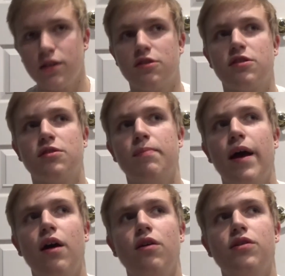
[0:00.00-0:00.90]
It
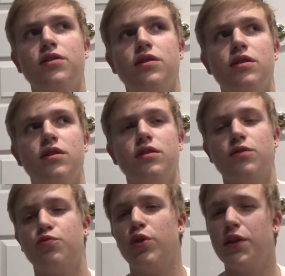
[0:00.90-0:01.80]
smells
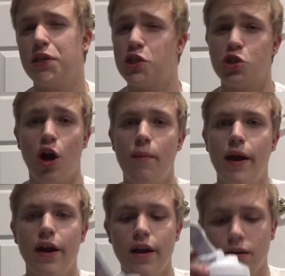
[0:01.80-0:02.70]
really
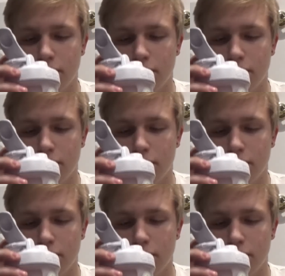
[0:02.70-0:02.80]
strawberry.